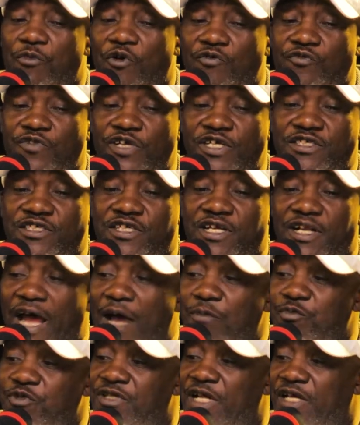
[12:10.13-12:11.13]
of these
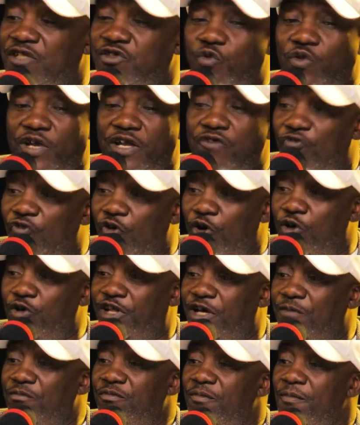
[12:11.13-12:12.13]
clubs that you can follow
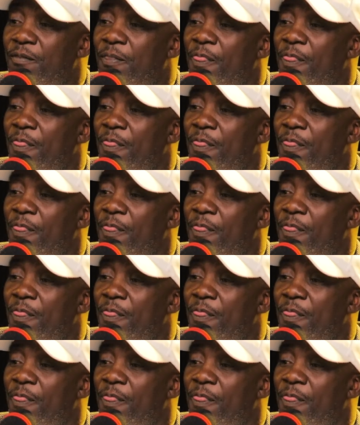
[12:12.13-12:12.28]
them,